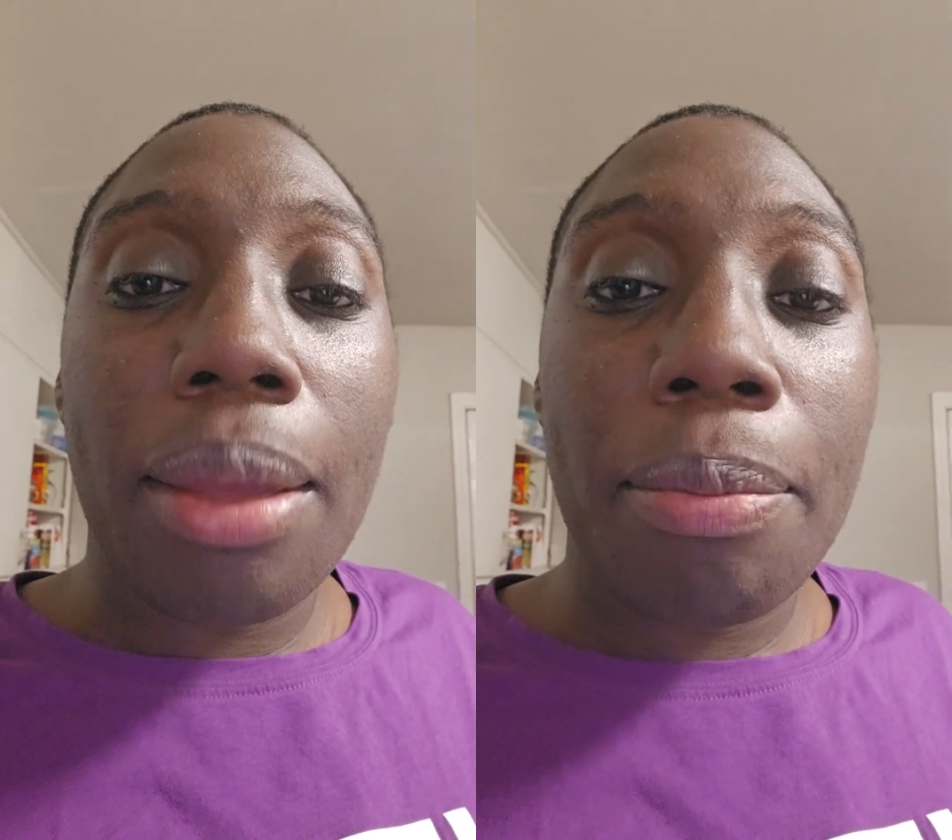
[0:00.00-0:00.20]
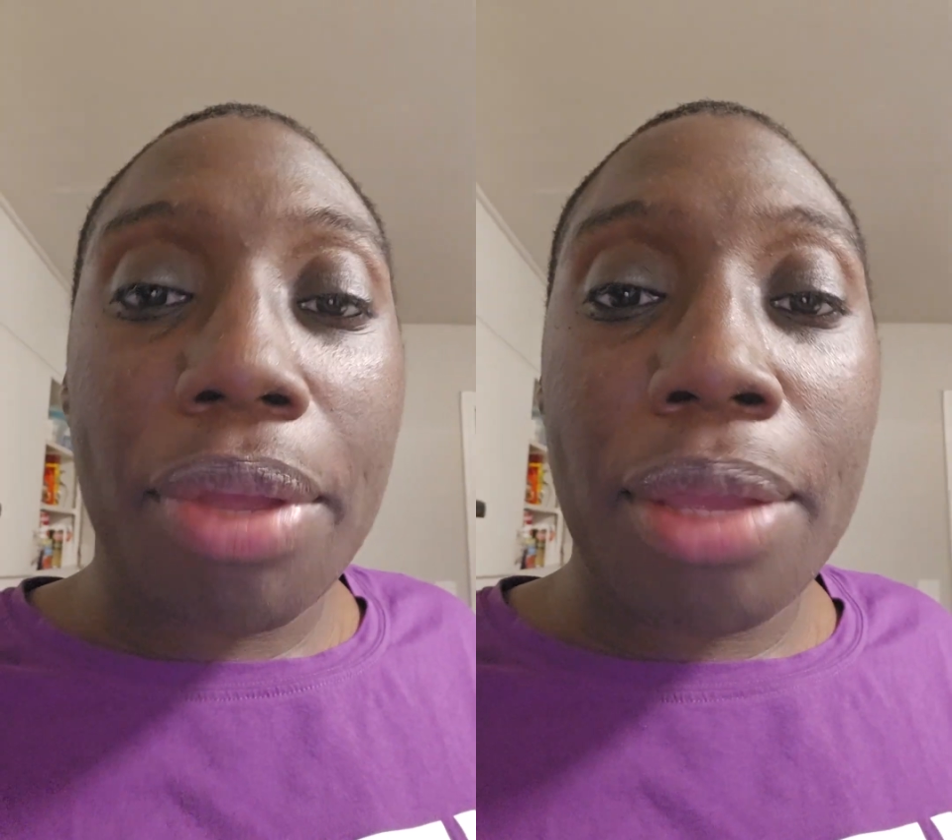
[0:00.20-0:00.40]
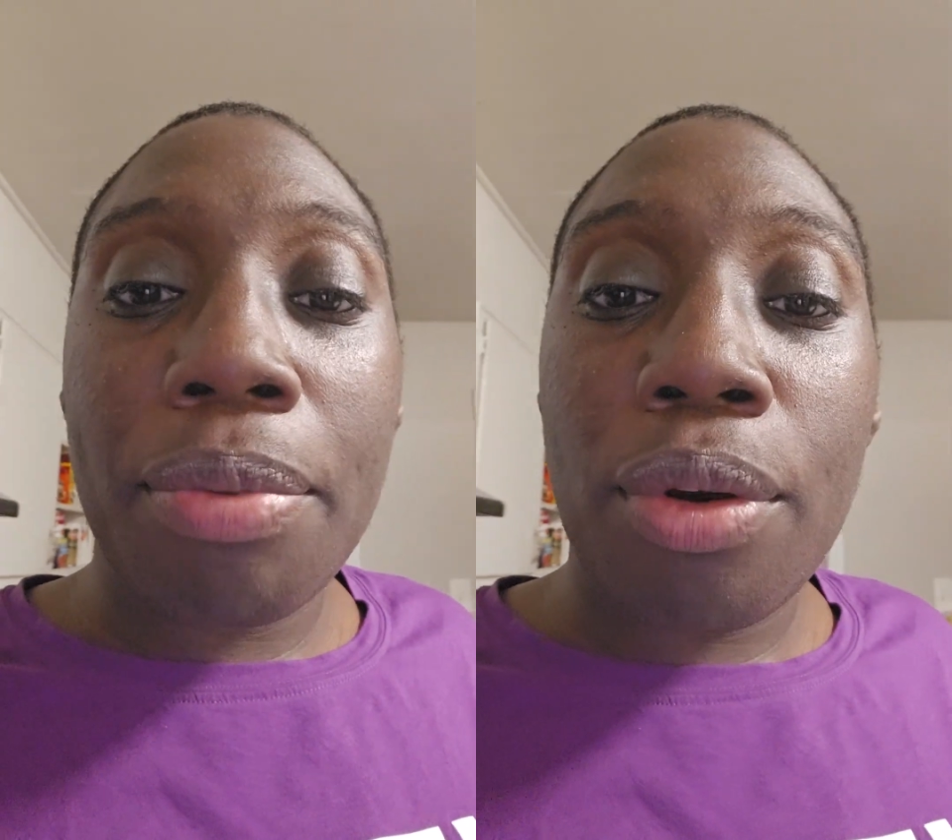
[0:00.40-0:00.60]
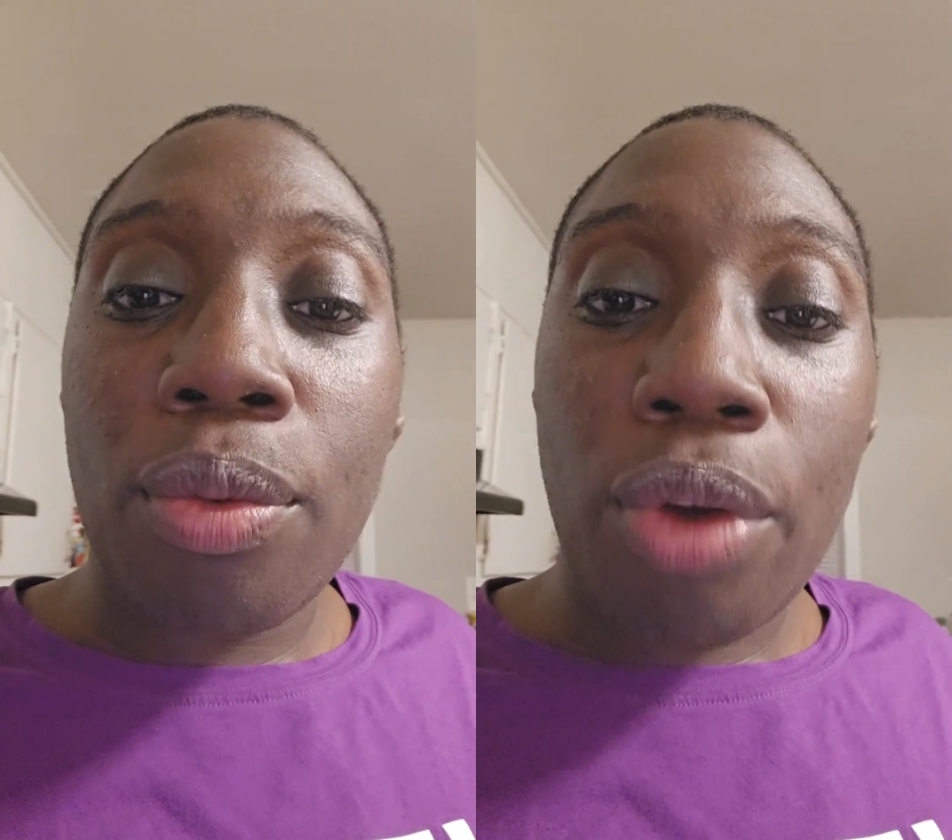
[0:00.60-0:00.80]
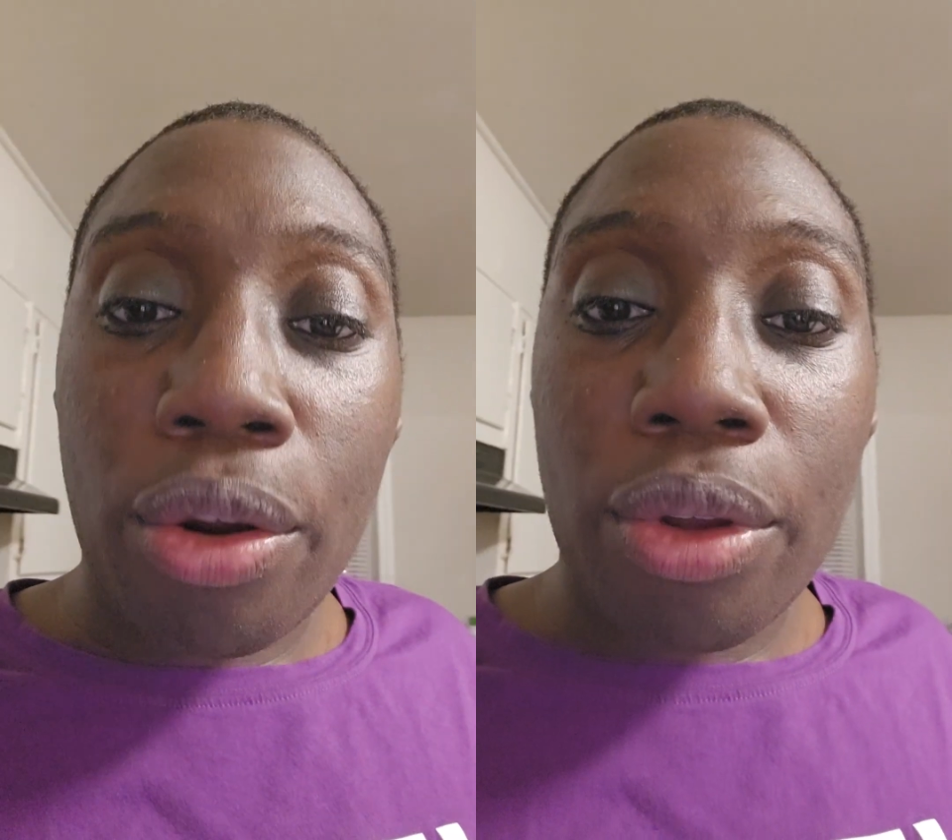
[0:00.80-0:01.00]
people
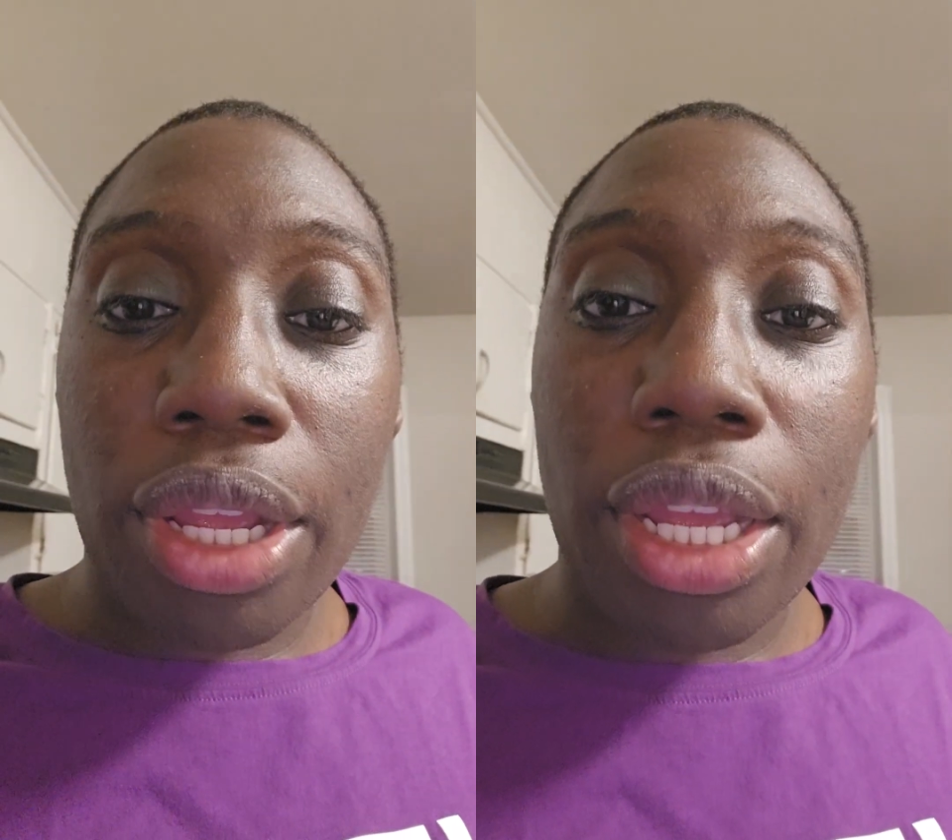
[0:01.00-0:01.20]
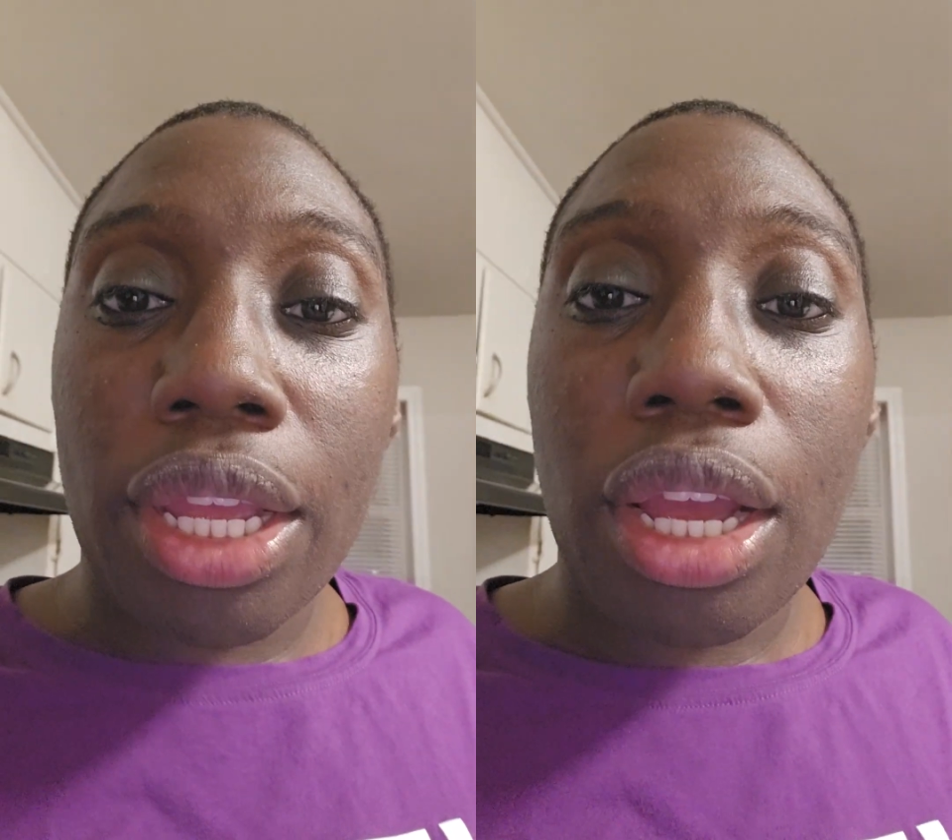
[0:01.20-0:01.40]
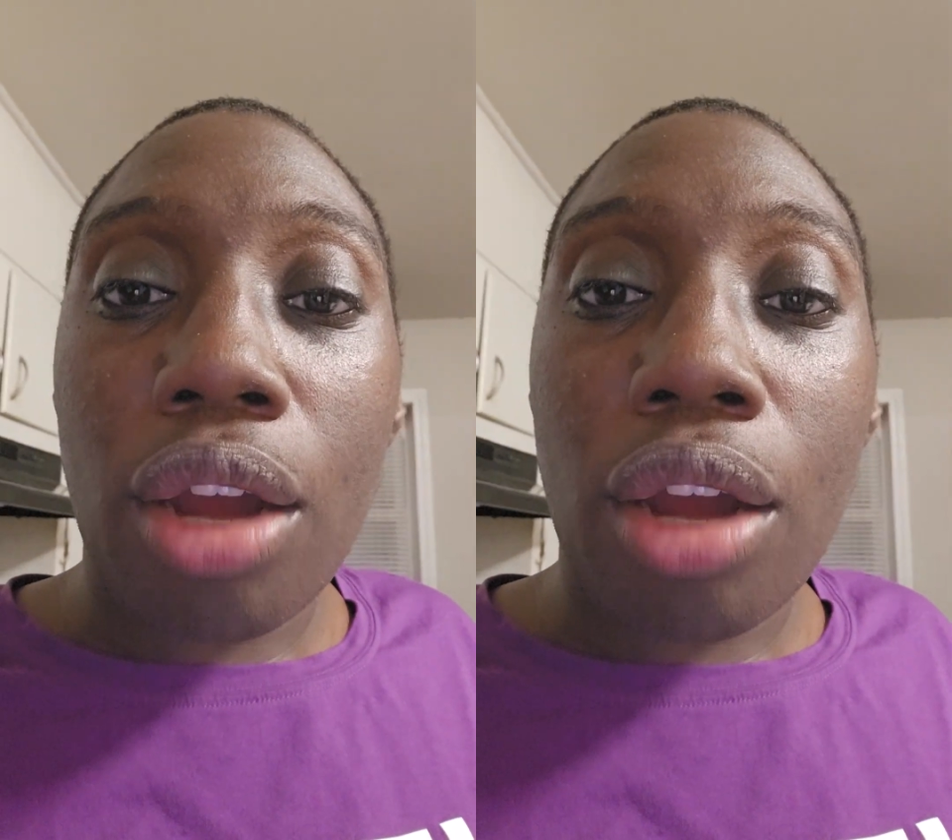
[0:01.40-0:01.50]
working